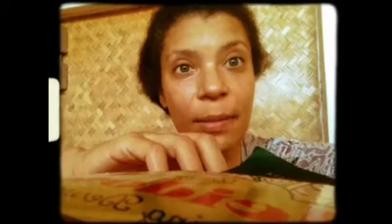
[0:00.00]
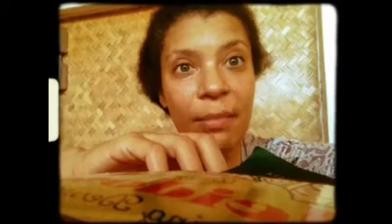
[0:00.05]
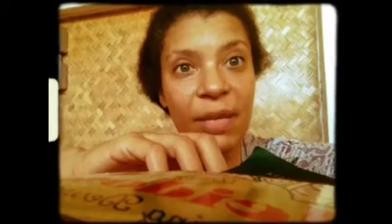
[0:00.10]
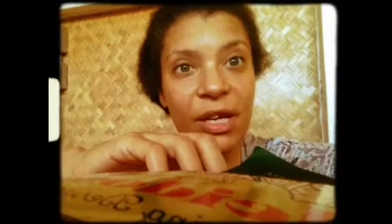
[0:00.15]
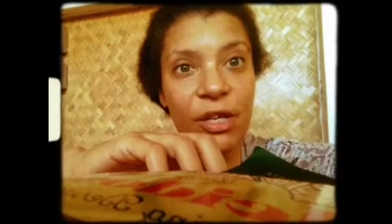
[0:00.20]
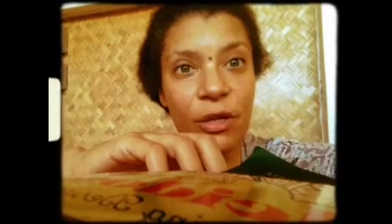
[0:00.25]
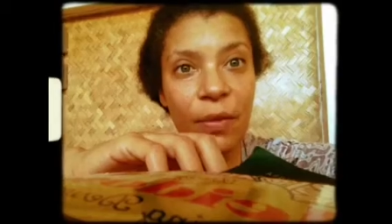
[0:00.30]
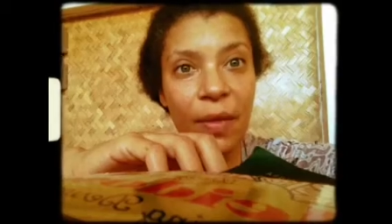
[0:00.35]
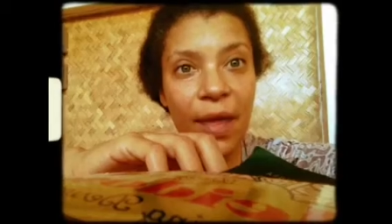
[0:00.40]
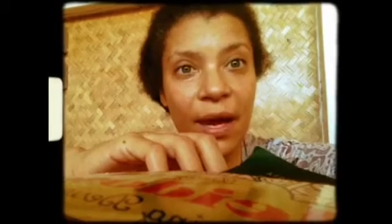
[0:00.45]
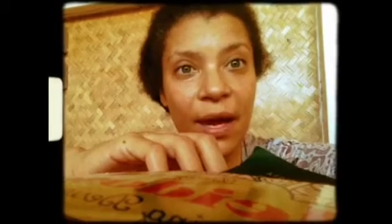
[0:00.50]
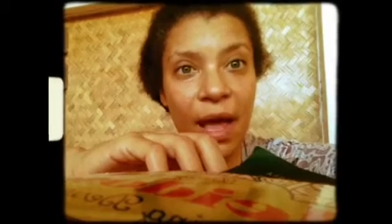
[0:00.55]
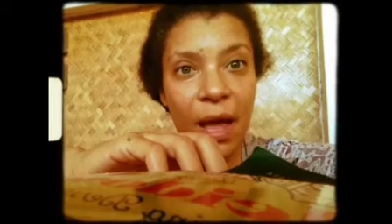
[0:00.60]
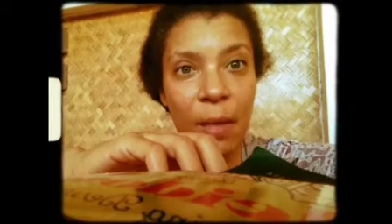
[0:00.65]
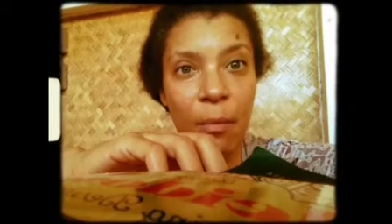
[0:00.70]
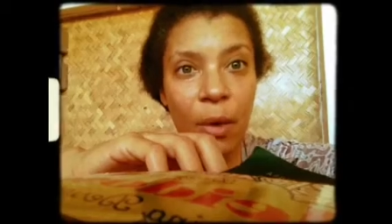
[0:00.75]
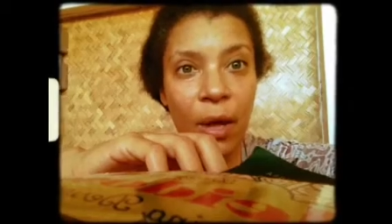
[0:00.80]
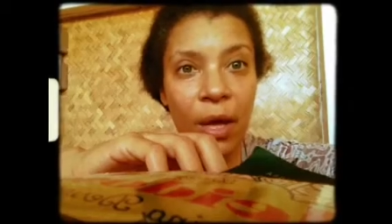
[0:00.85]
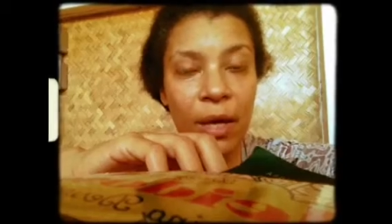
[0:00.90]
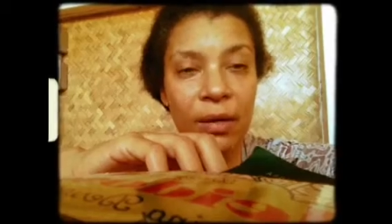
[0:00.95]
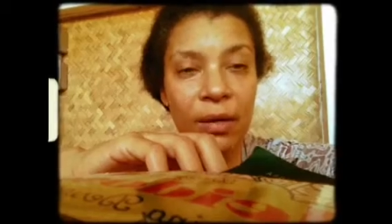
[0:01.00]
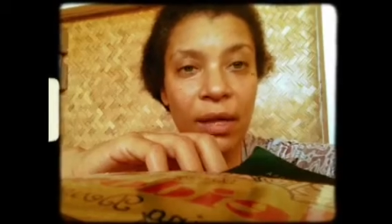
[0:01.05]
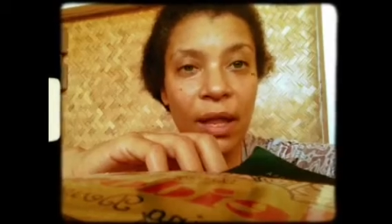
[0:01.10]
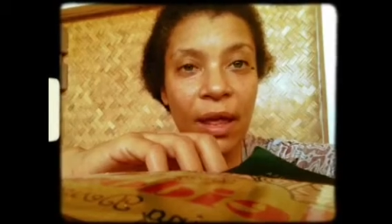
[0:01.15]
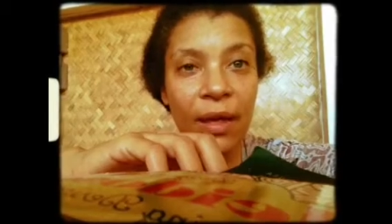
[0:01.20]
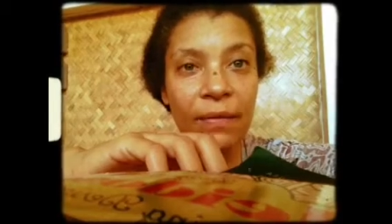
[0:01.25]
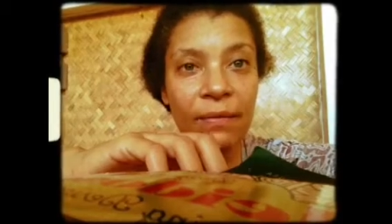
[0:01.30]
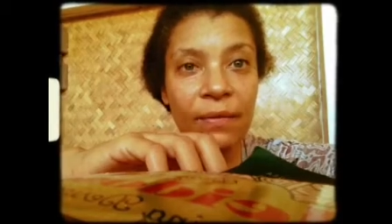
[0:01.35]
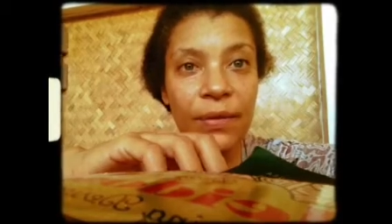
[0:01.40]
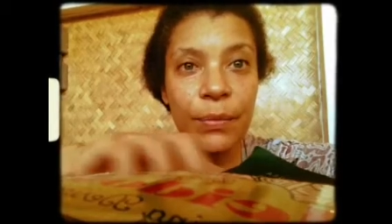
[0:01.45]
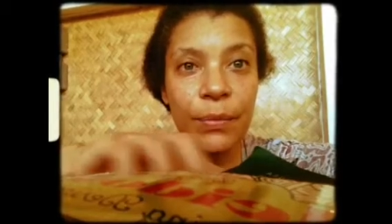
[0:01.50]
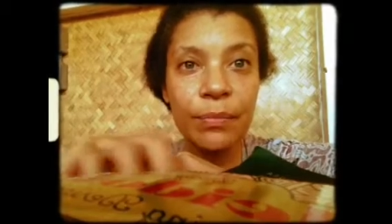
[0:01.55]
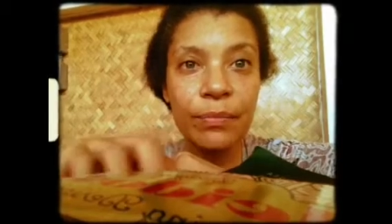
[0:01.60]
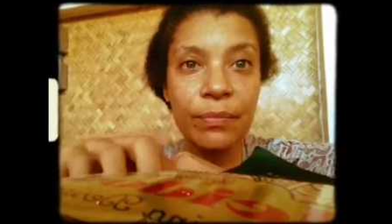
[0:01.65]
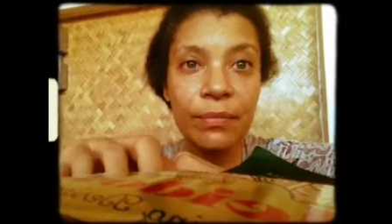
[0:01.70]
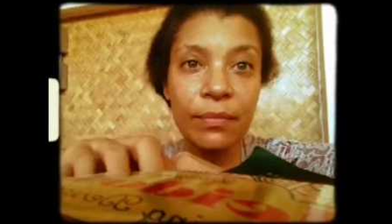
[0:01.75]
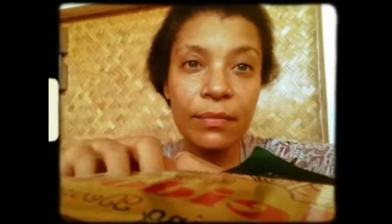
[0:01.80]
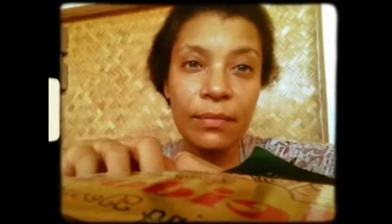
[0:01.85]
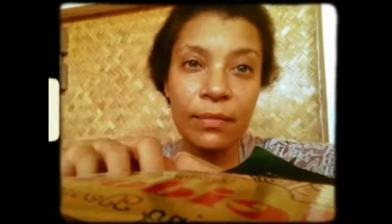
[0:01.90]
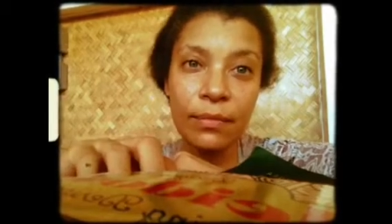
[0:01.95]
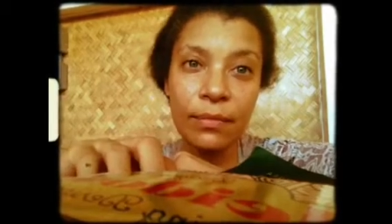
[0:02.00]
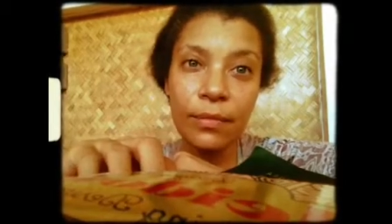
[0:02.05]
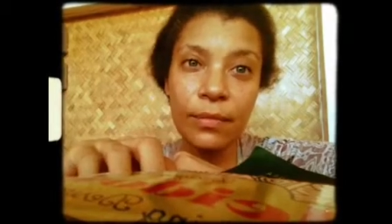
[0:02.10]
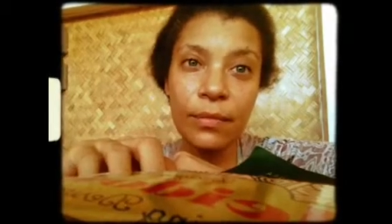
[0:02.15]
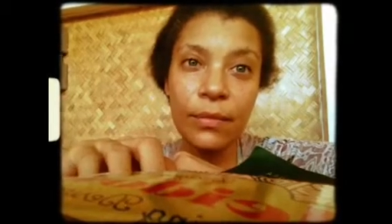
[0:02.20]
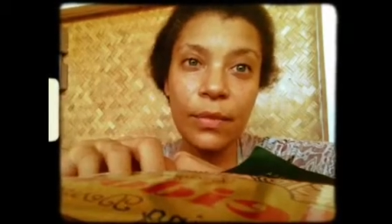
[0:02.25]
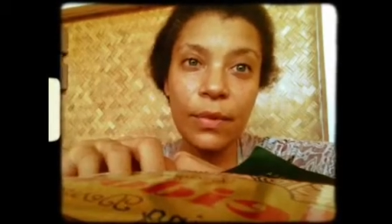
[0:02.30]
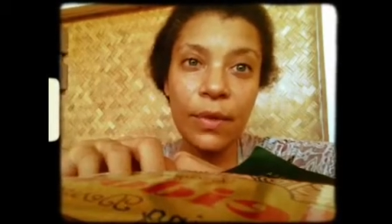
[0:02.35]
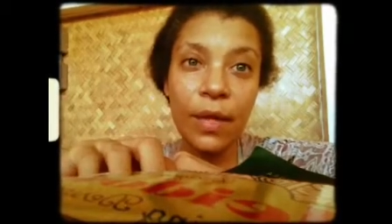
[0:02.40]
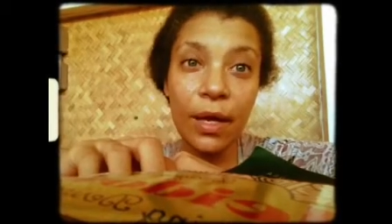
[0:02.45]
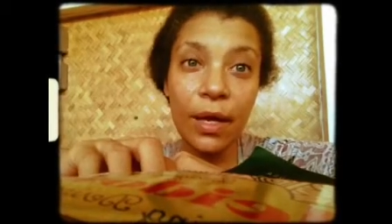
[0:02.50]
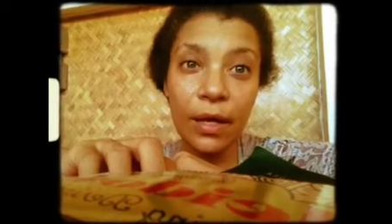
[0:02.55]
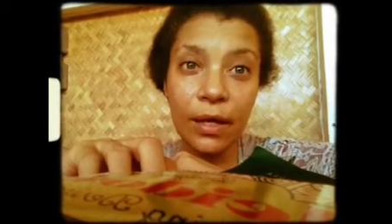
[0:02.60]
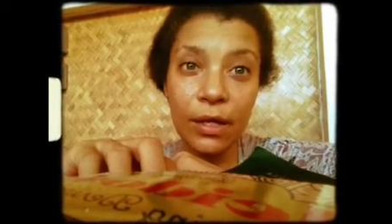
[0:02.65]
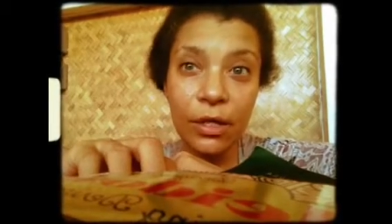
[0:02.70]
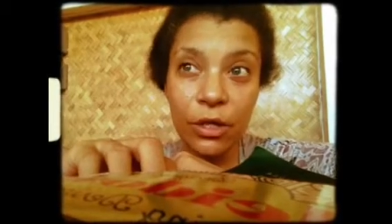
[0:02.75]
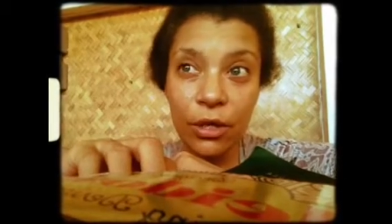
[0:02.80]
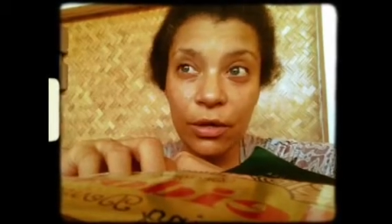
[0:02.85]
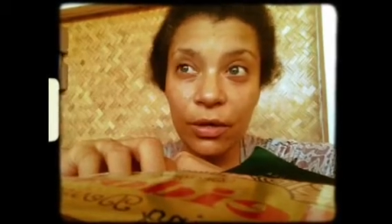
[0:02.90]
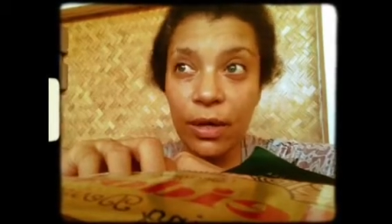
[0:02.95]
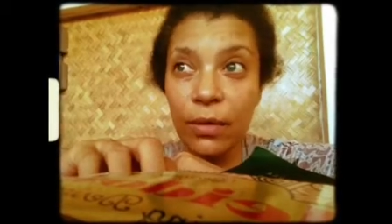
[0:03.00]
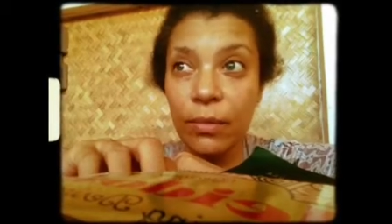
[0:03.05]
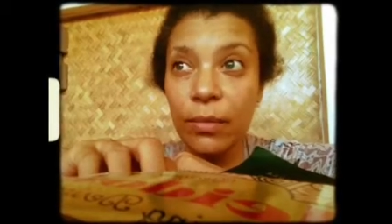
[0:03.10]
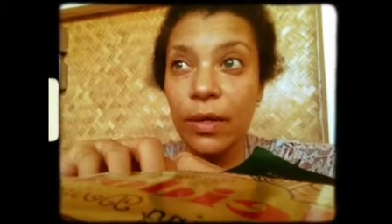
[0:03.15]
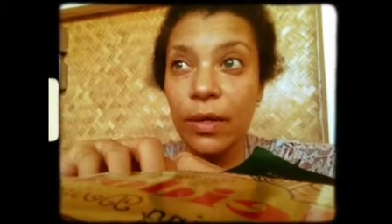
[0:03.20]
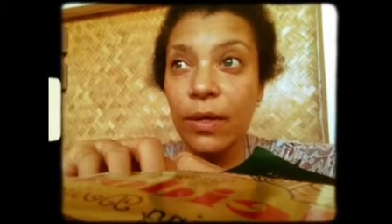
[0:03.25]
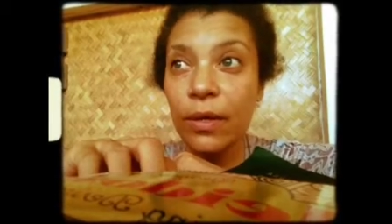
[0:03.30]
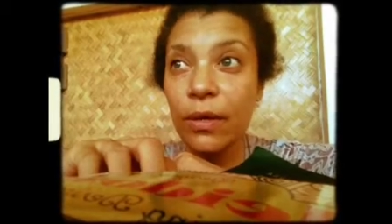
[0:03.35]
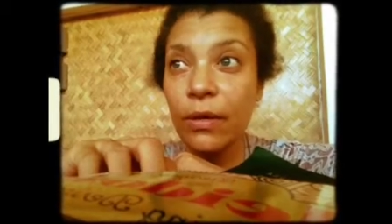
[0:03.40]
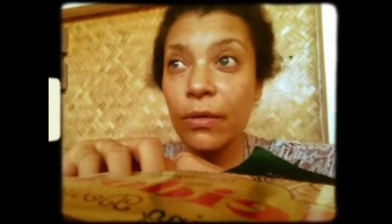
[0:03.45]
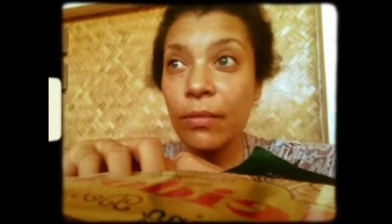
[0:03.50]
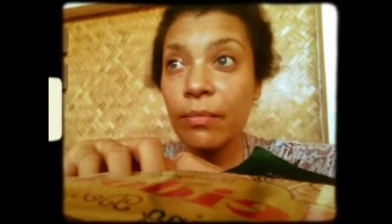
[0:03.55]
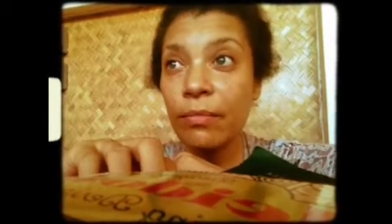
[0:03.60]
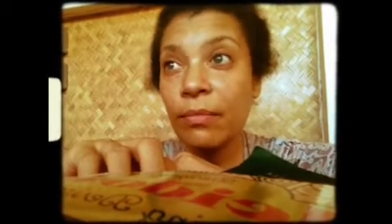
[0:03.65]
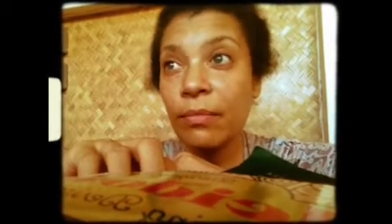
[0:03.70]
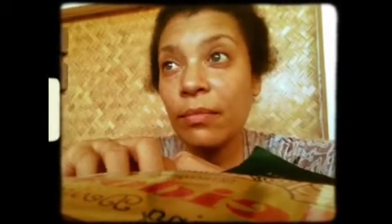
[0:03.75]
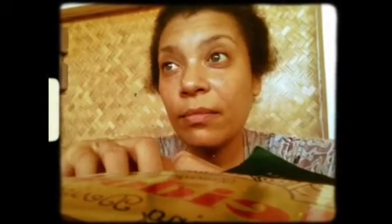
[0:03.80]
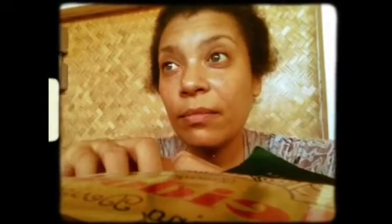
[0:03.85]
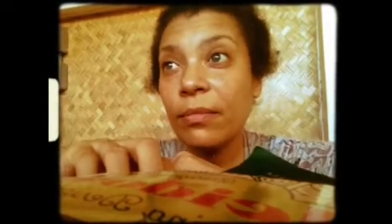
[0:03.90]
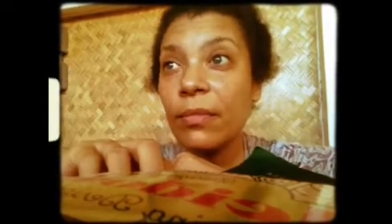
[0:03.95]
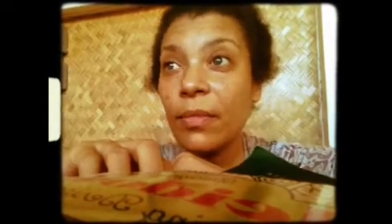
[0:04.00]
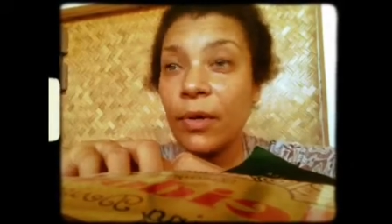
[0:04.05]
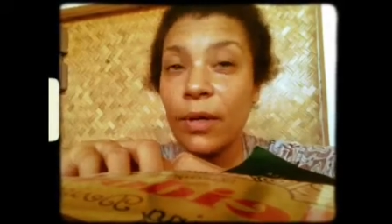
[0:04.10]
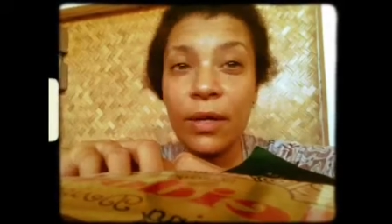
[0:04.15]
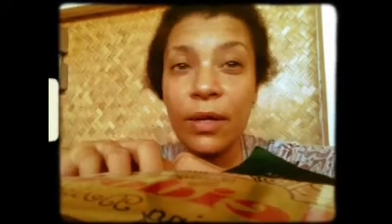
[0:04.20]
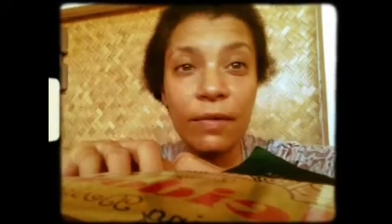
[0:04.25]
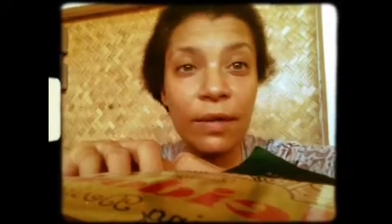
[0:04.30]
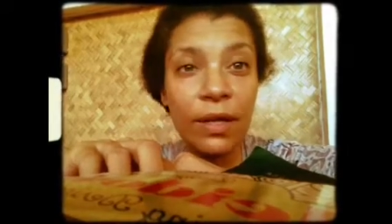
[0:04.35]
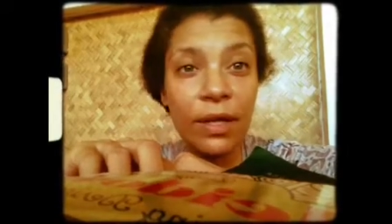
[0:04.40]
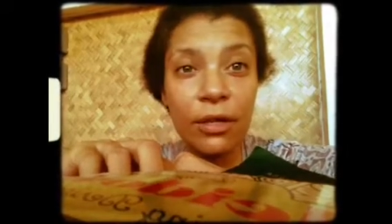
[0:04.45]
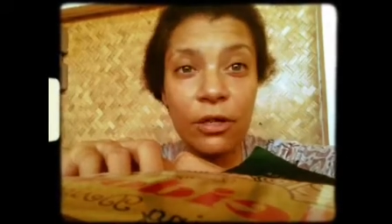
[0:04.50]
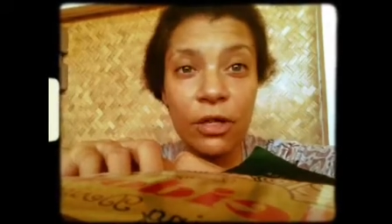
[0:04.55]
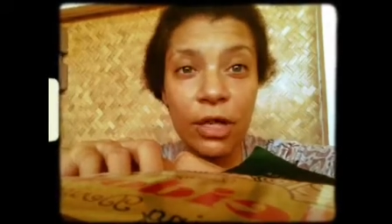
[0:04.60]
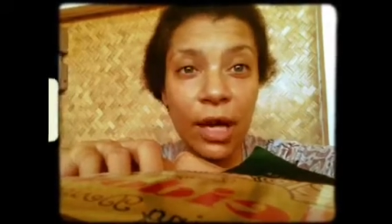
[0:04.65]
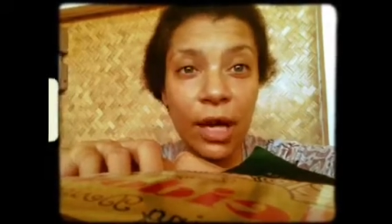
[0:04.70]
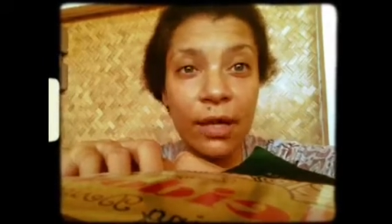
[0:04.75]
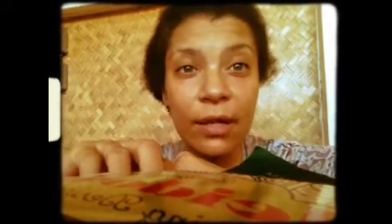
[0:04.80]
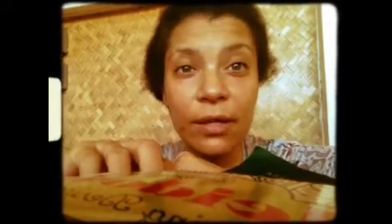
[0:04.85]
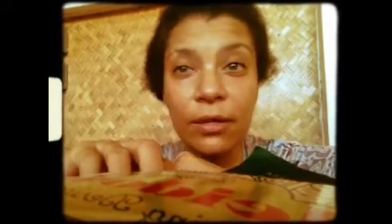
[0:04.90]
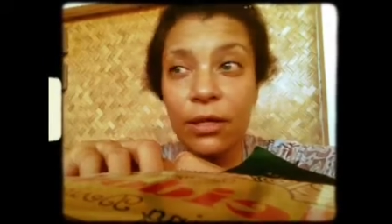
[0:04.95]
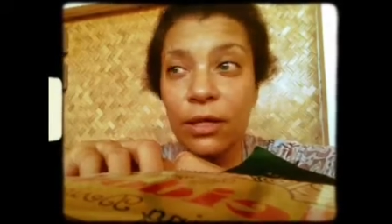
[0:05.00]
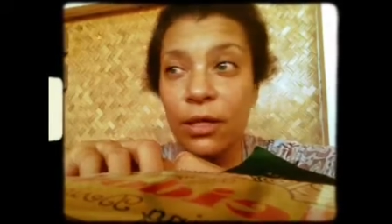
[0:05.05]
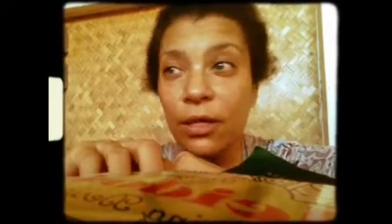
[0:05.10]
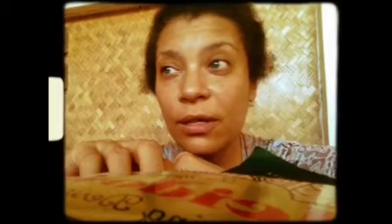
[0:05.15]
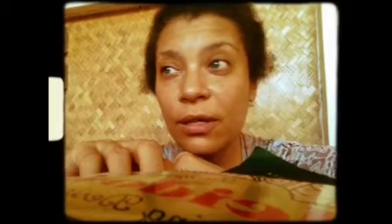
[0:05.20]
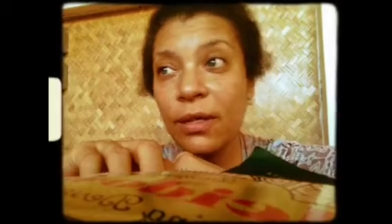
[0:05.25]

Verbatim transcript: a mission that I'm on, loves. Thought I'd share that with you. Are you feeling challenged?